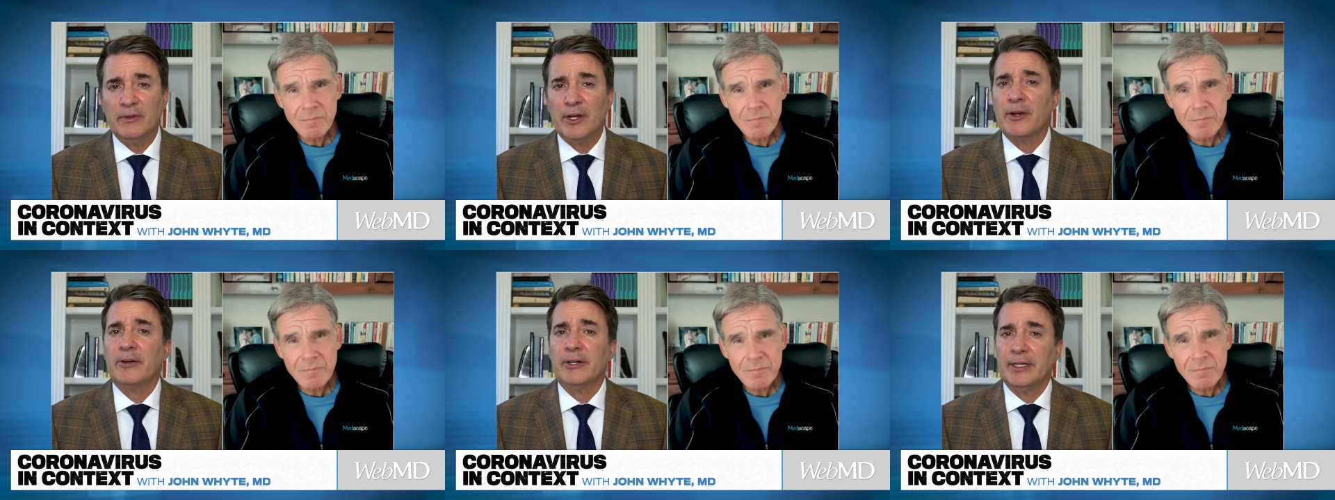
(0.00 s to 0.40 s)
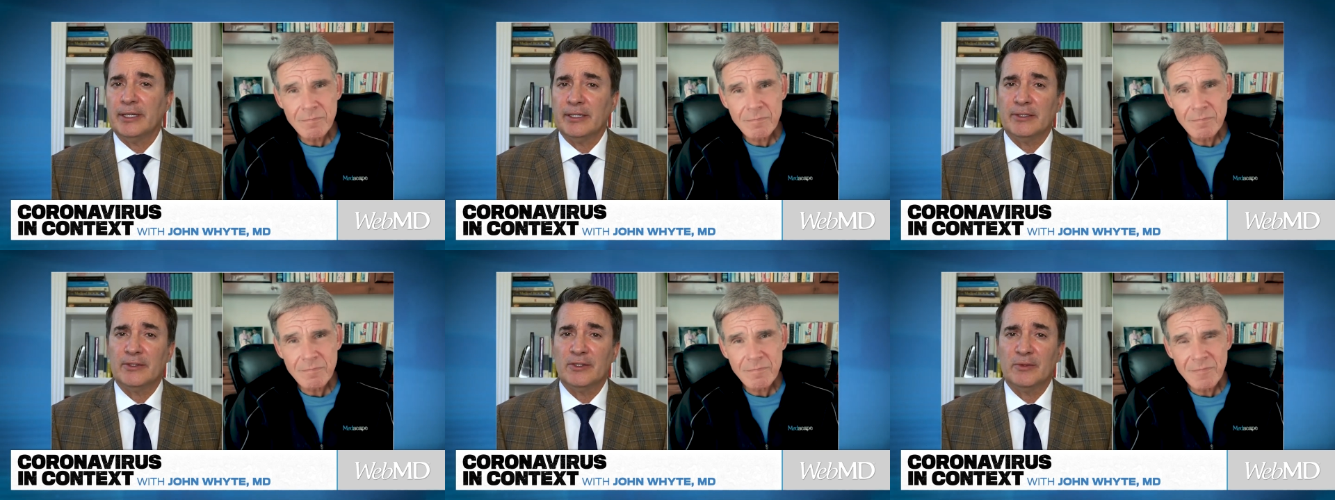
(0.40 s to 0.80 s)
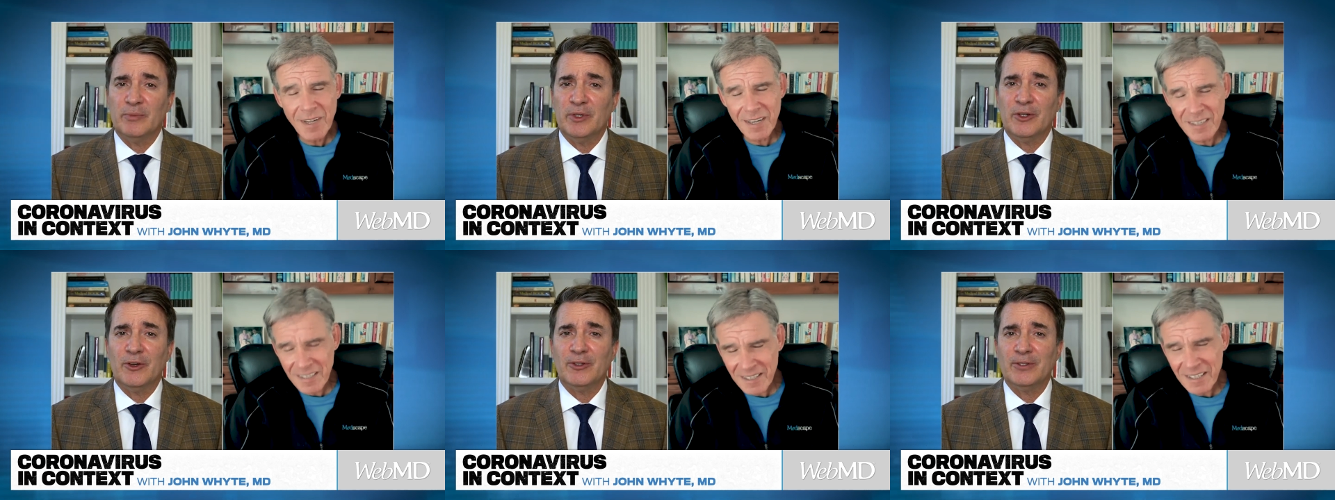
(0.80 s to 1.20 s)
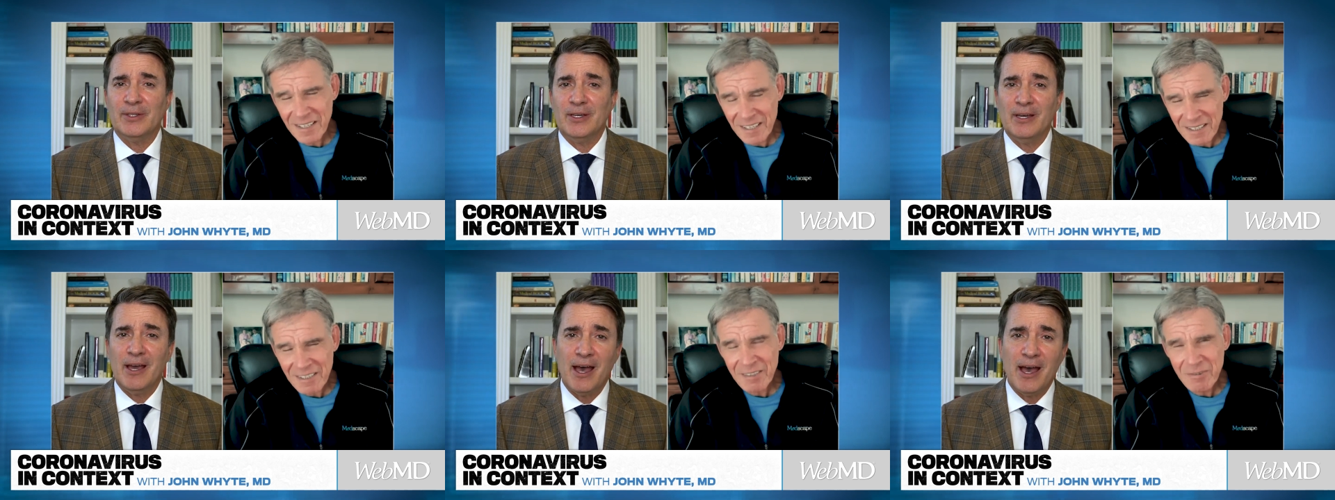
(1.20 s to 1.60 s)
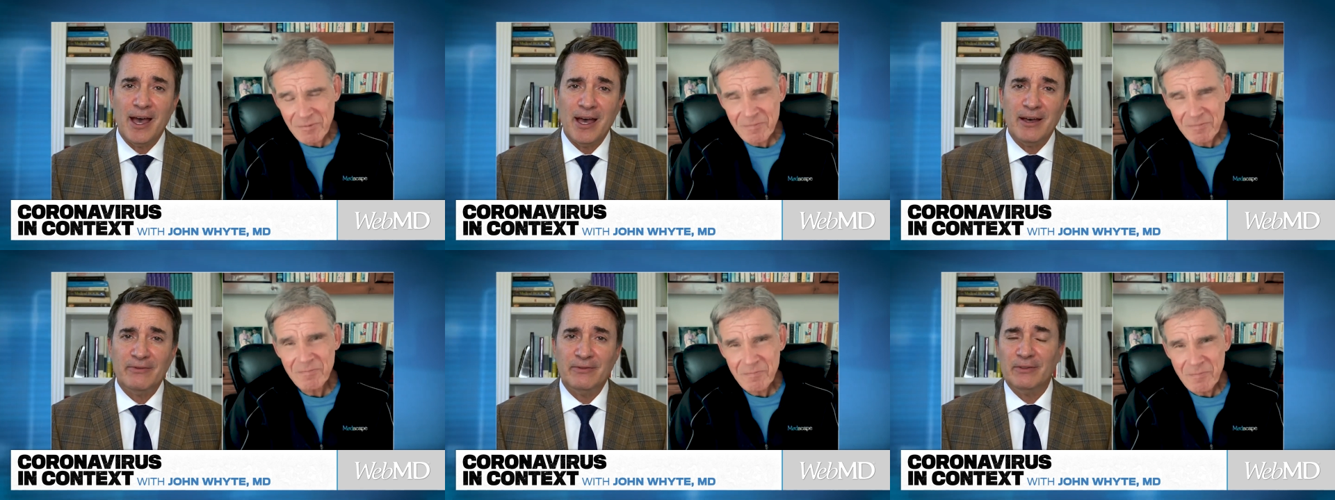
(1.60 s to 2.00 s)
Speaker 1: variants because they
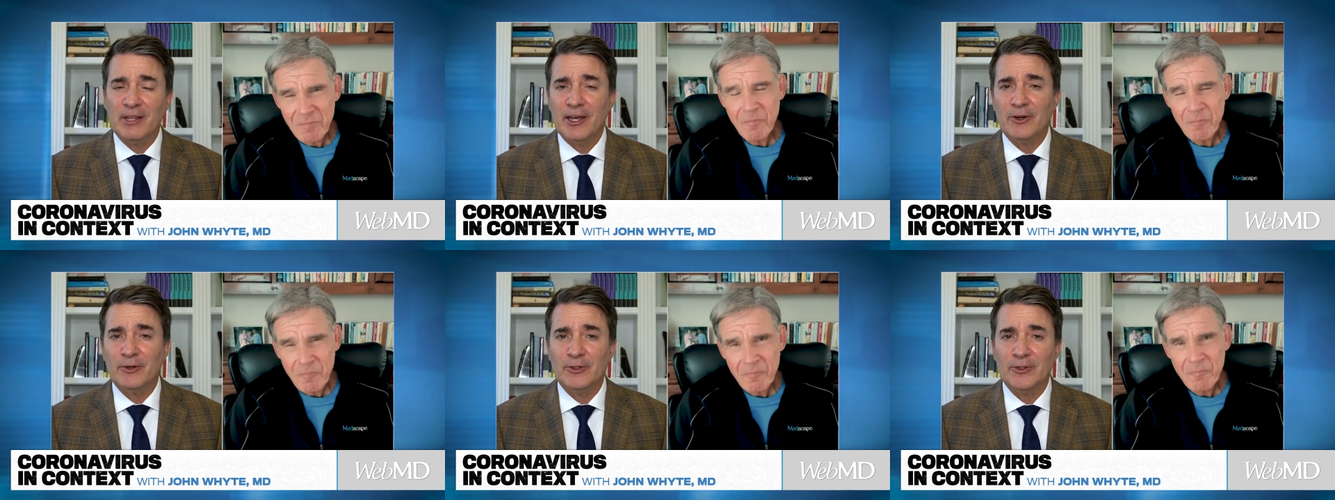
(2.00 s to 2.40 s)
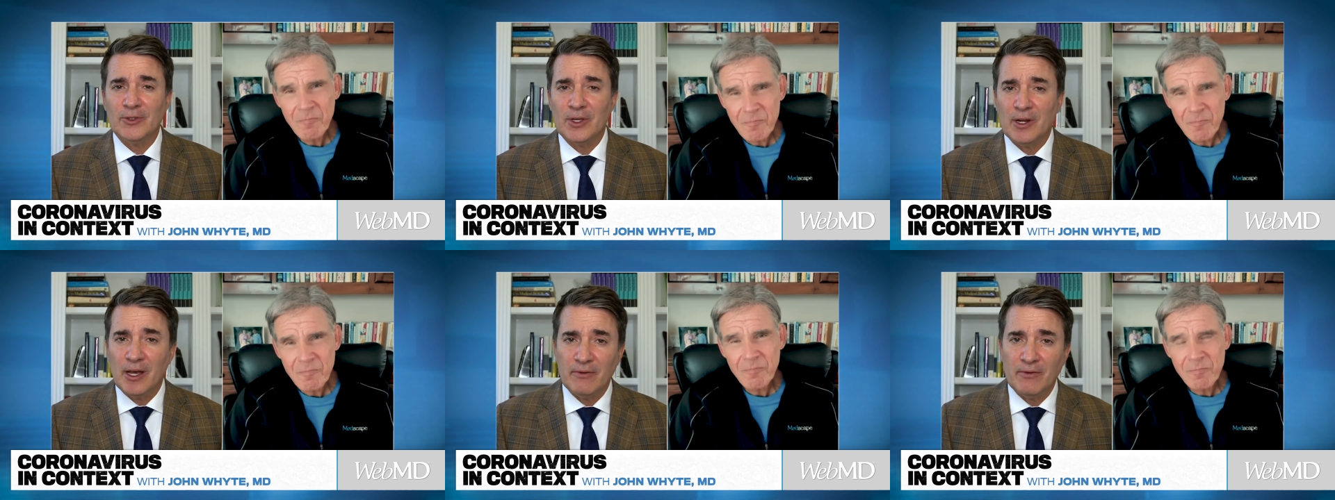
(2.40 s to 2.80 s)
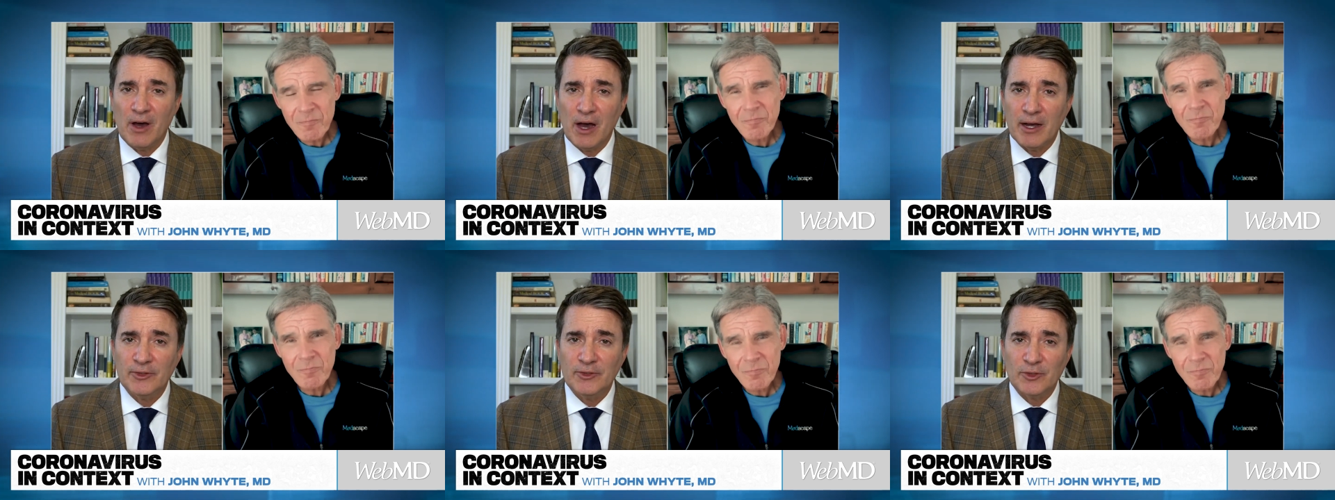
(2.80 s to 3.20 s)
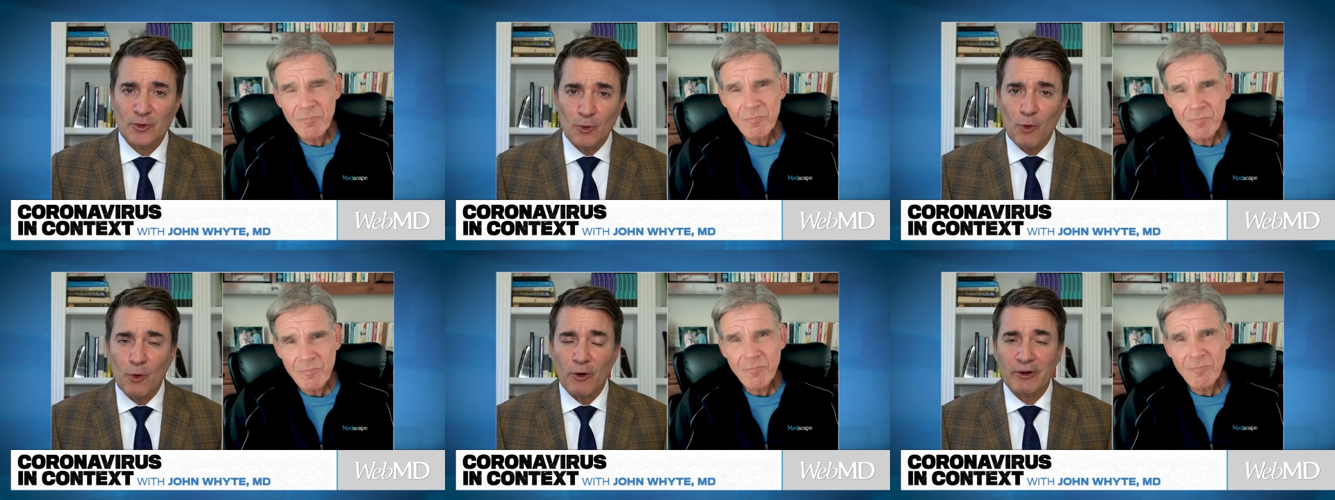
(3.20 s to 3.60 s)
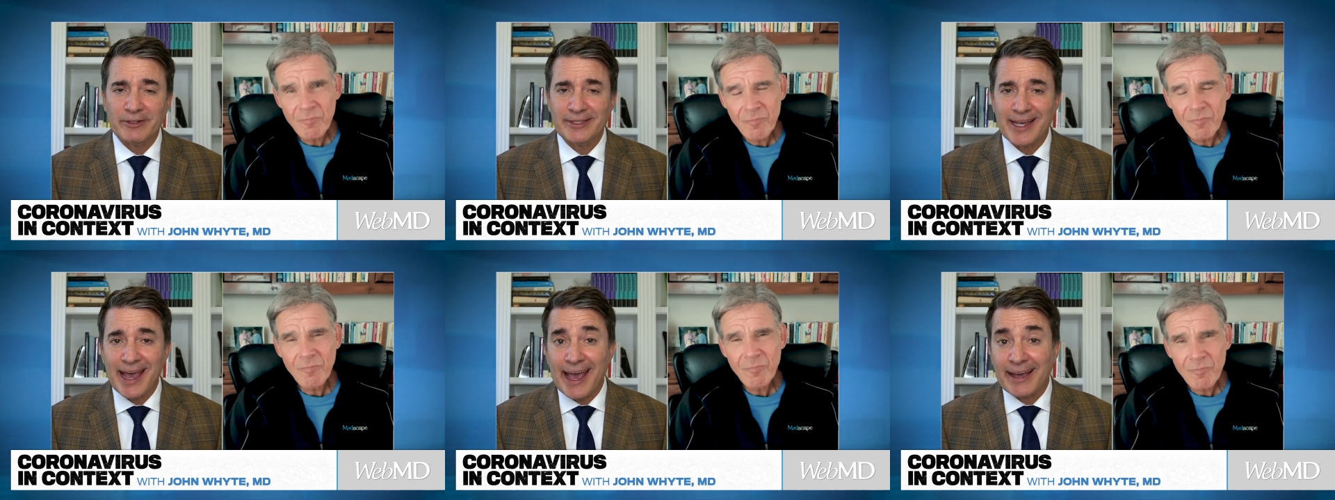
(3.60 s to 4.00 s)
have letters that have high
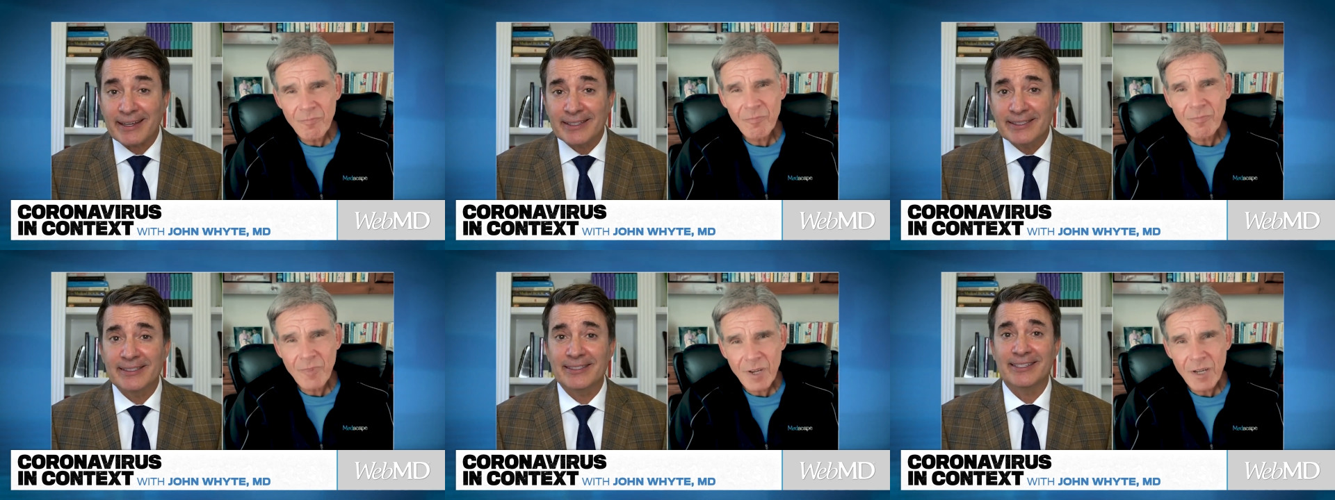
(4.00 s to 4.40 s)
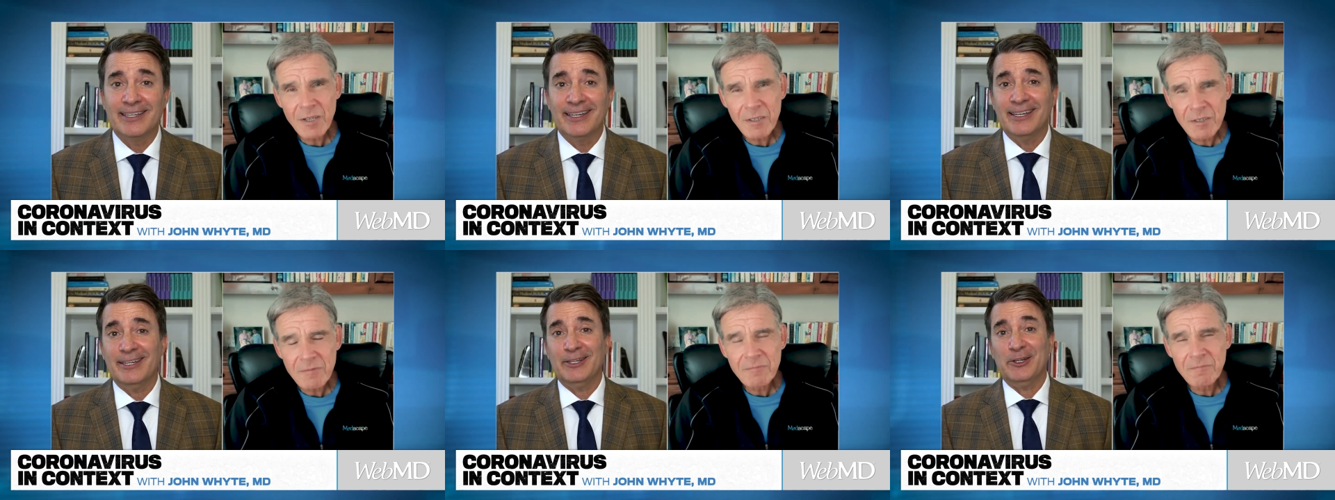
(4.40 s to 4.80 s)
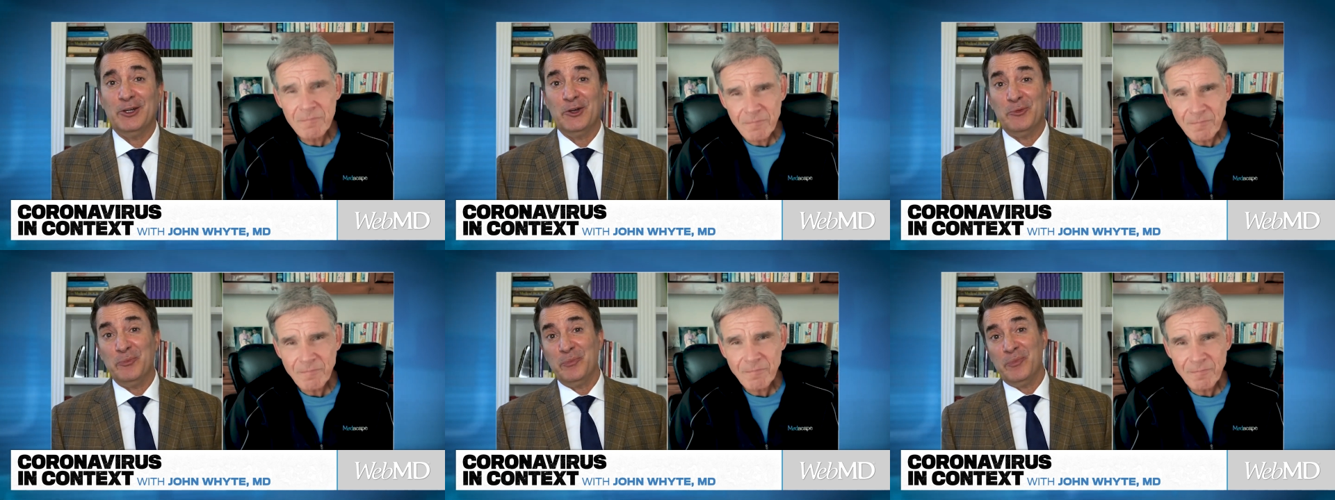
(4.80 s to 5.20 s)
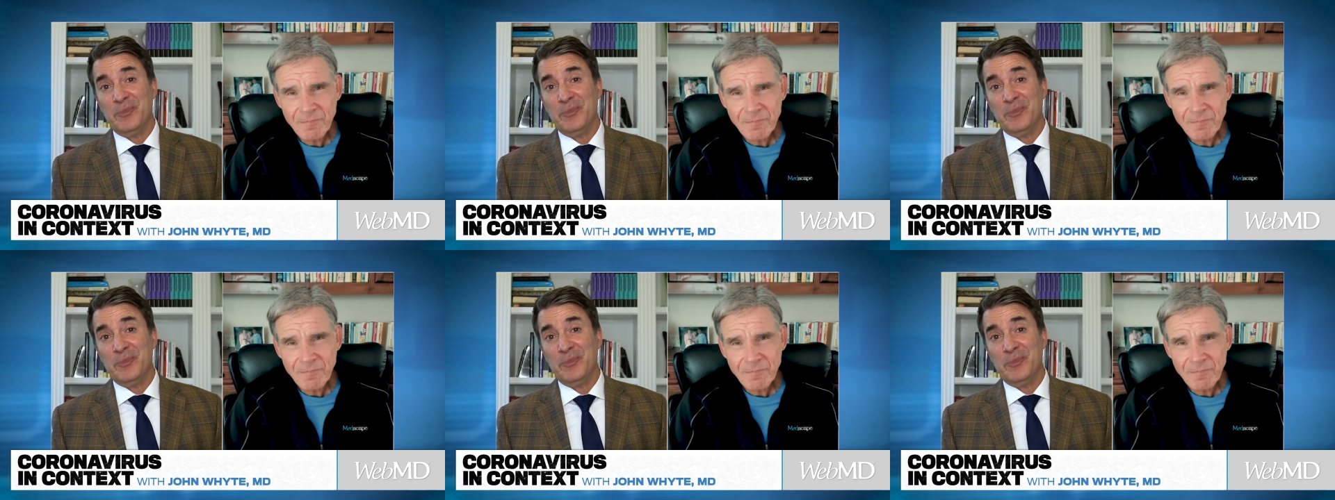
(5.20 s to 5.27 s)
scores? X, you know,